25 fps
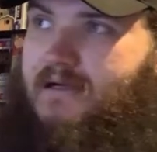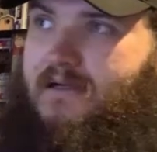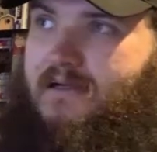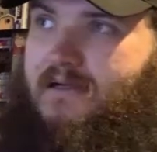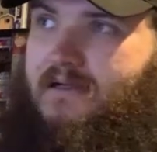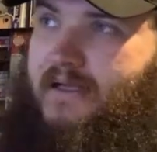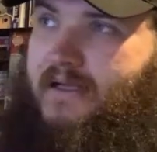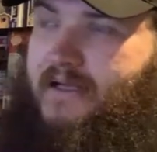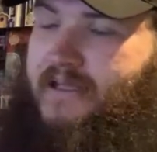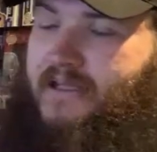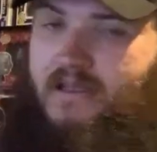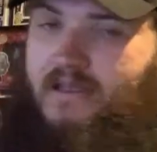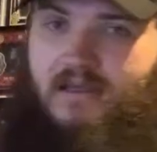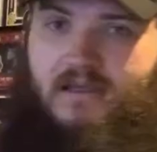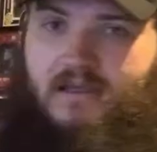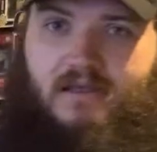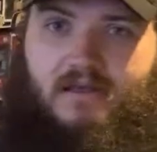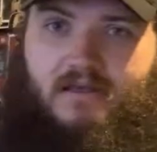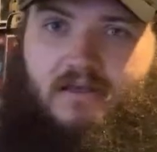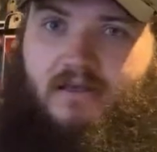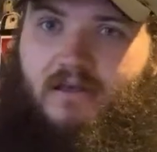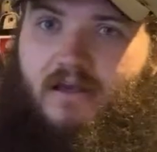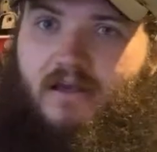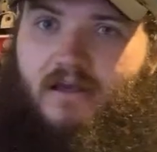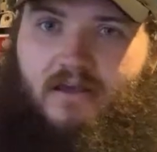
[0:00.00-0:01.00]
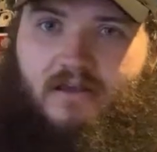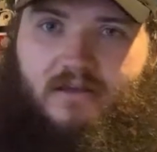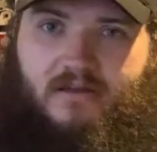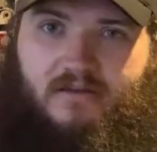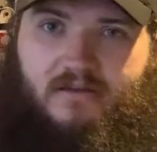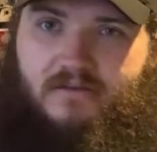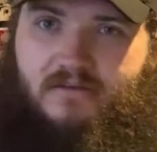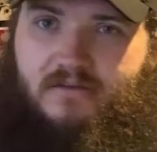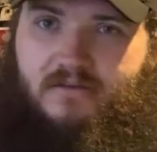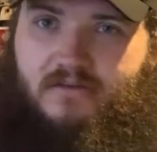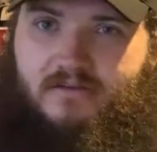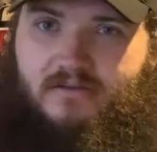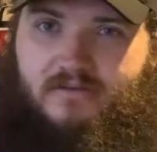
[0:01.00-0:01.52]
like
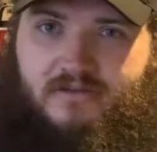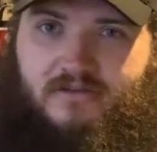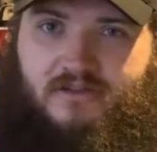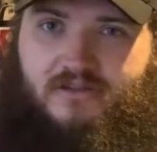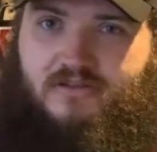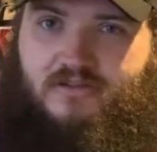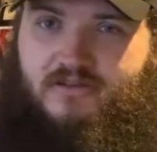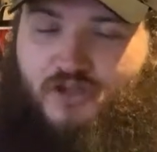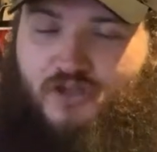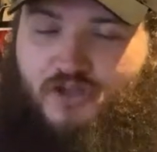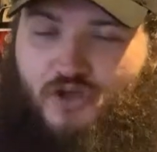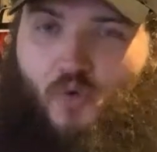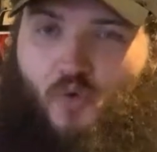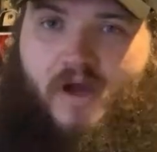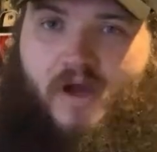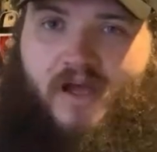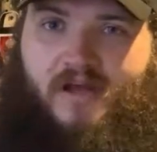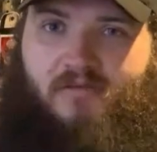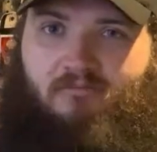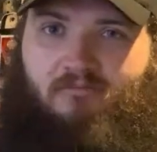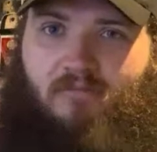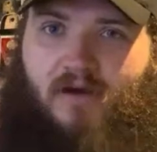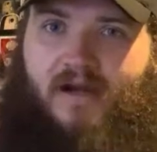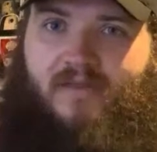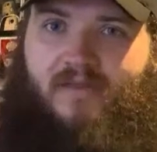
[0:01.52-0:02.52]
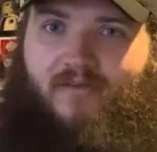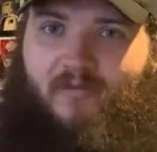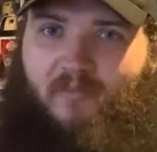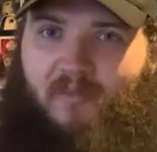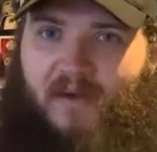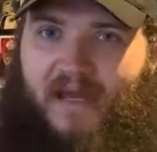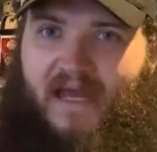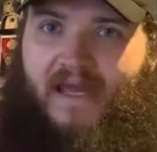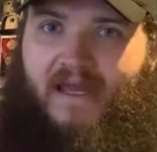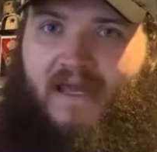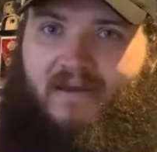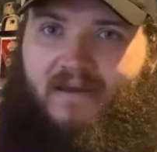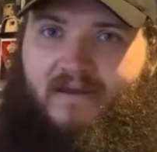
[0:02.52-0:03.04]
you win Money in the
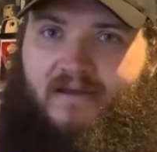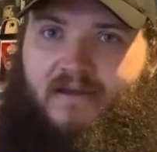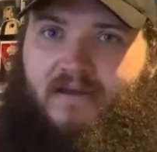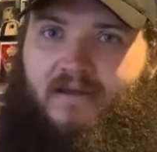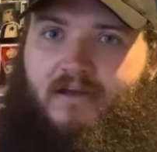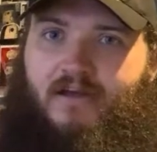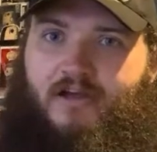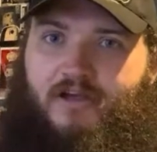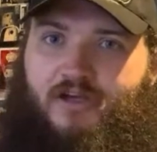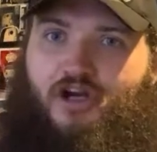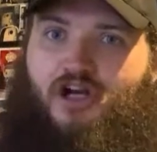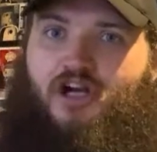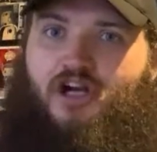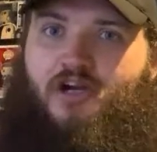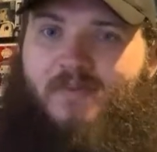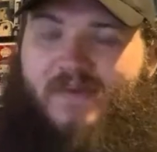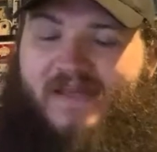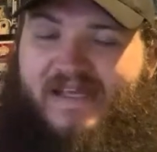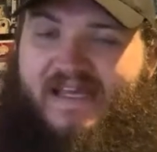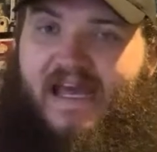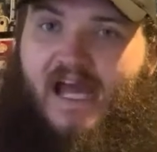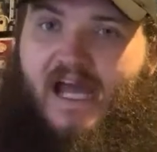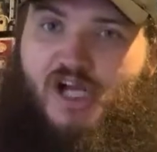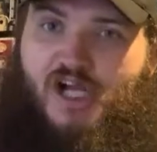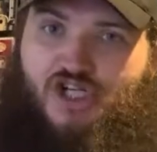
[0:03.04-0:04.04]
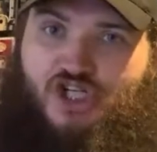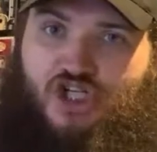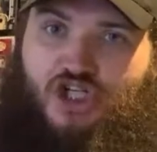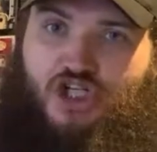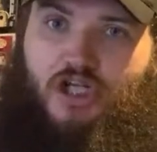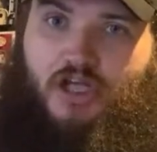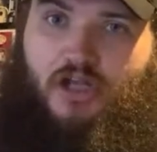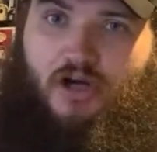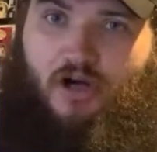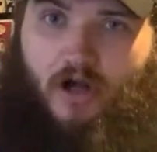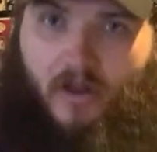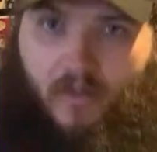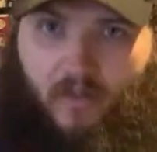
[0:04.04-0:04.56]
Bank, you're going to be cashing
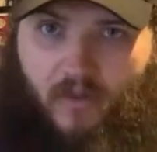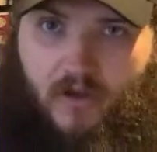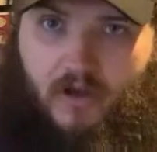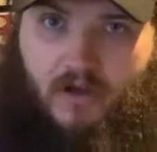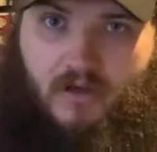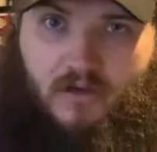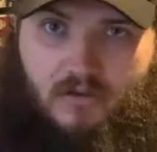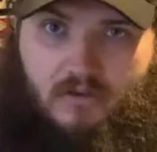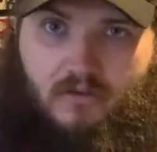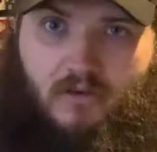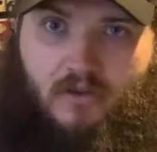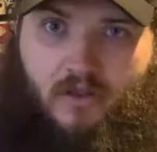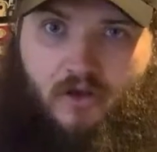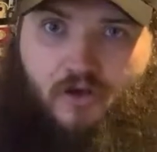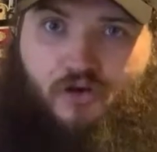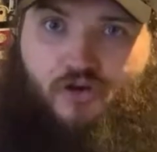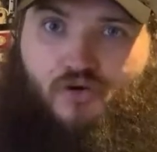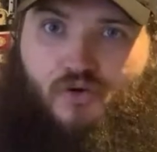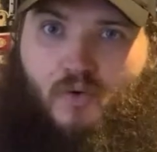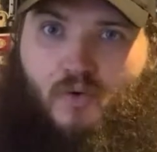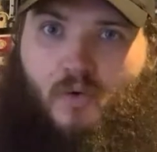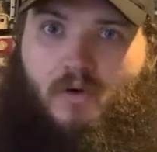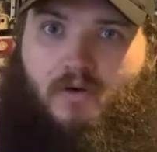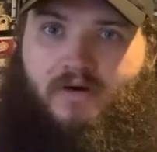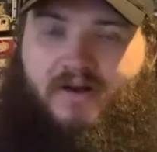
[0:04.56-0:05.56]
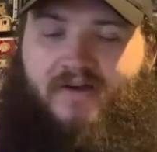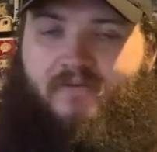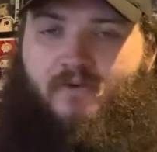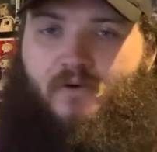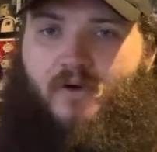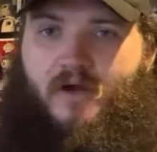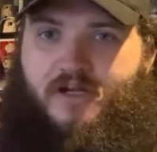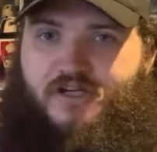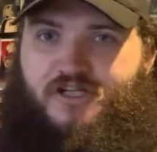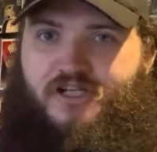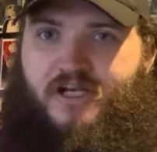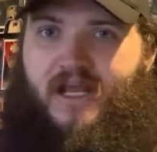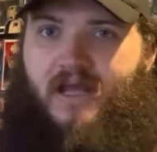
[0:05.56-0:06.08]
in on the new World
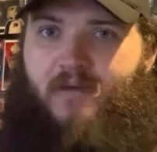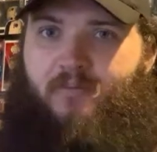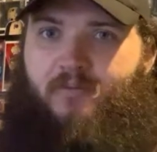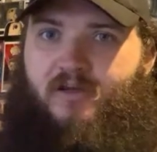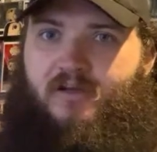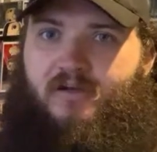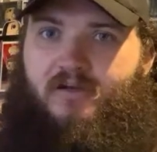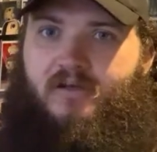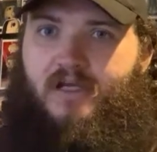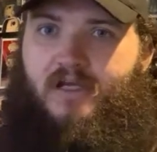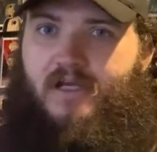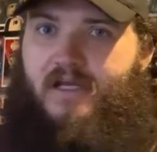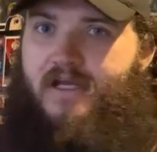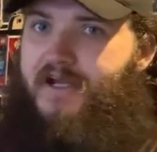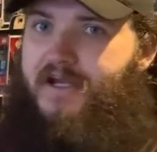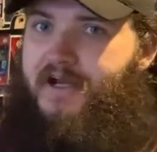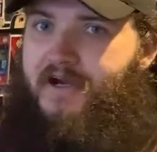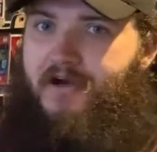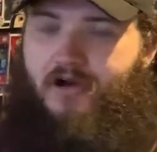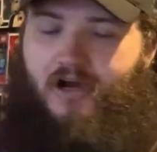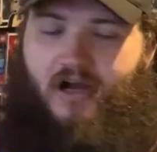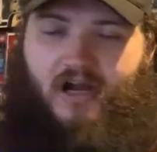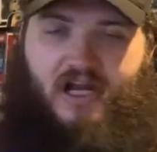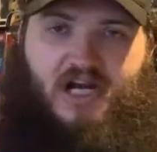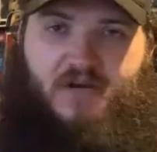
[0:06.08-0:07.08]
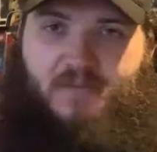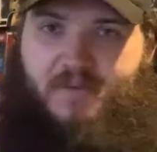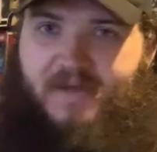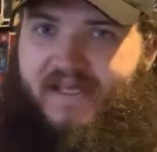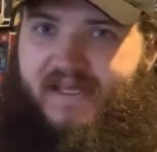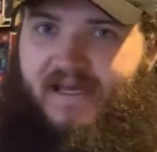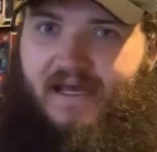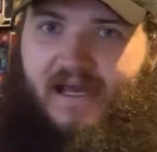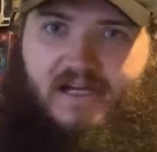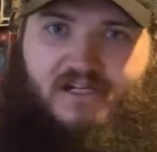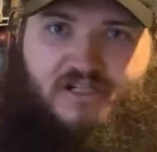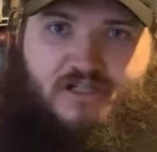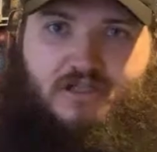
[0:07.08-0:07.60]
Heavyweight Champion. You're not going to be
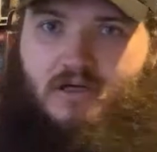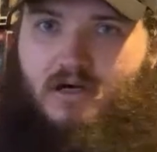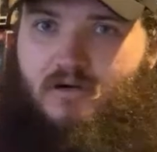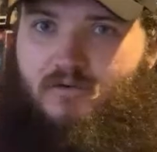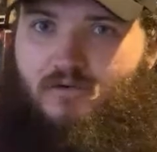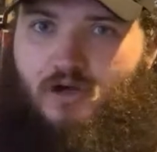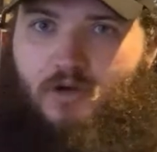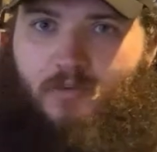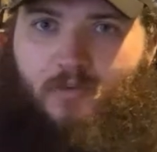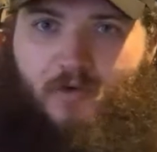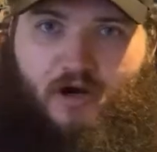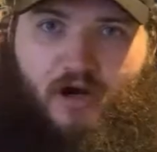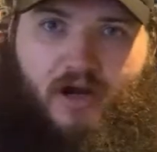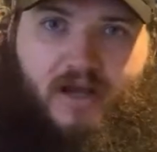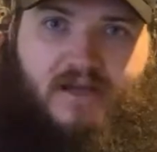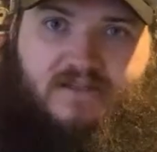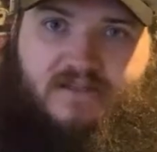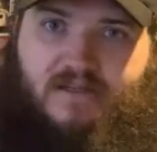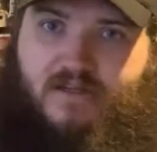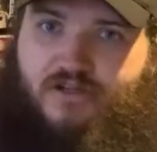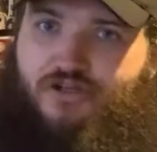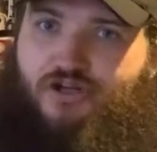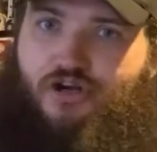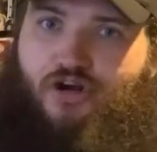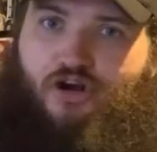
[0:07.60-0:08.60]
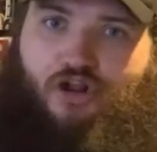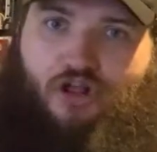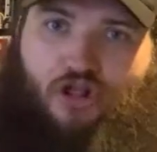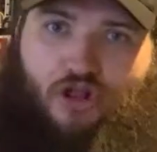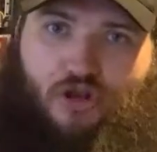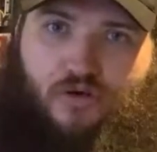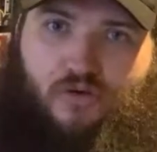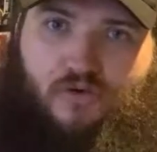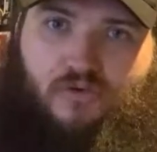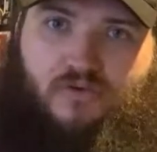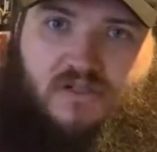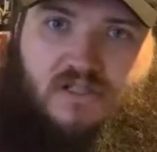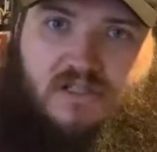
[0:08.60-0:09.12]
cashing on Roman Reigns because you're going to
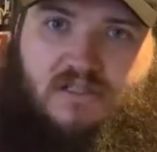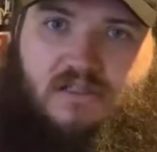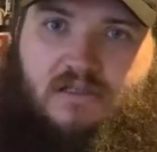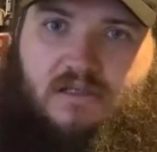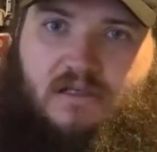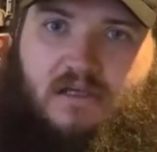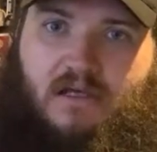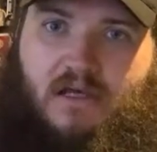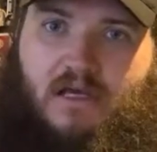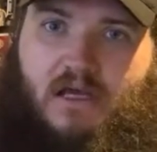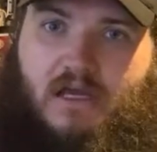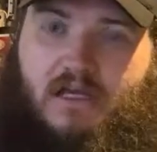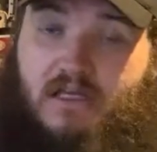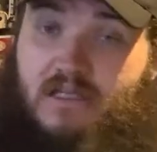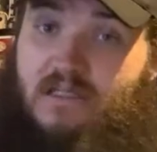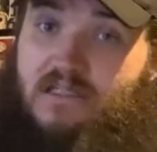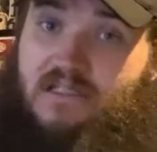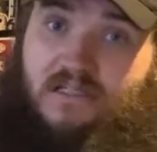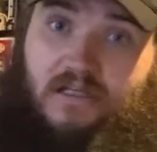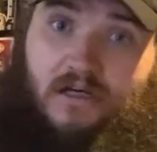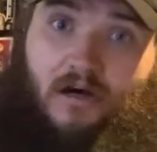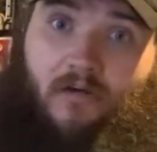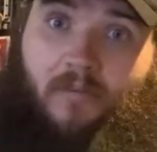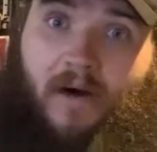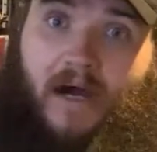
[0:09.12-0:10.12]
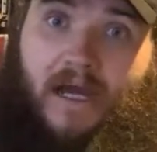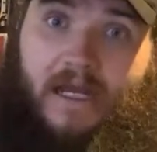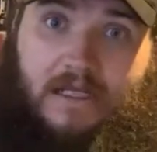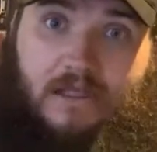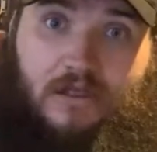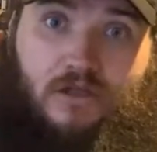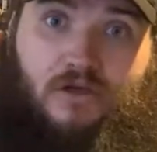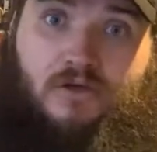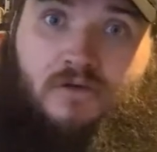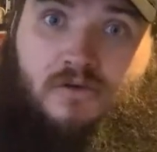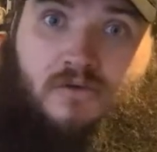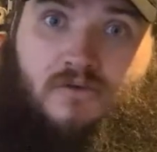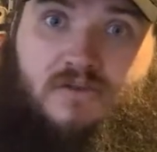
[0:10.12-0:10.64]
lose. You still might
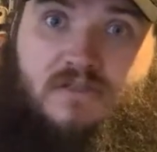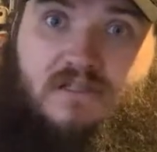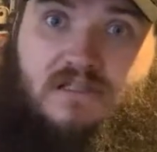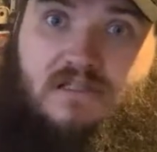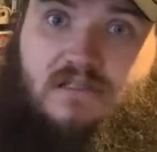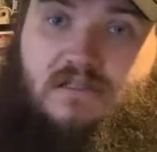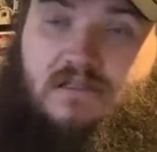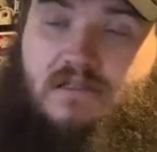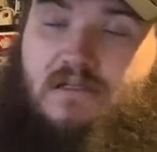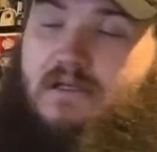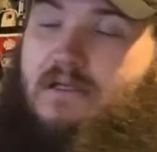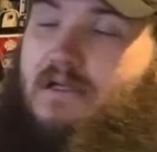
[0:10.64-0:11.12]
lose,